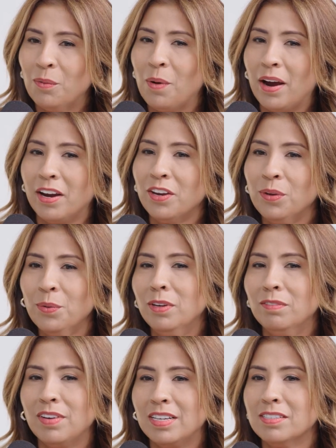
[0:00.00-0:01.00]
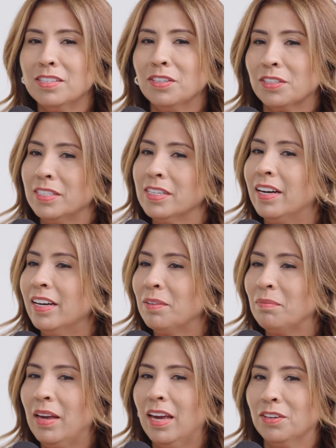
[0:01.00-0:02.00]
why are you investing your
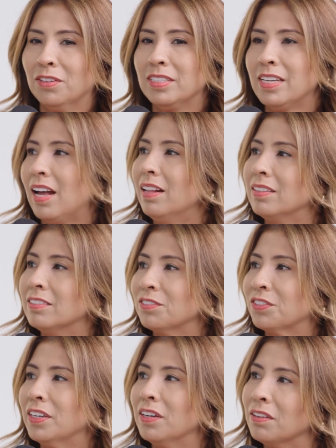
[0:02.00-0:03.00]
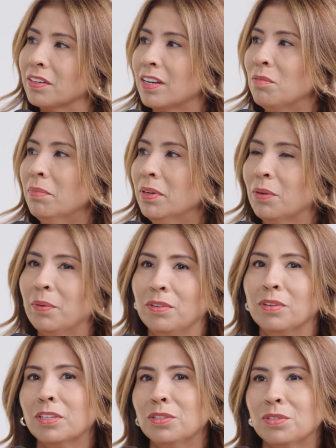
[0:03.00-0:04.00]
time and your talents for another company when
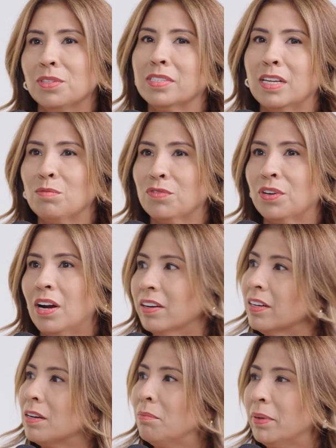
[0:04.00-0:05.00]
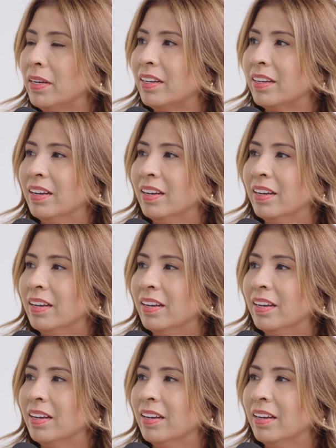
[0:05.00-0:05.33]
you can do the same for our company?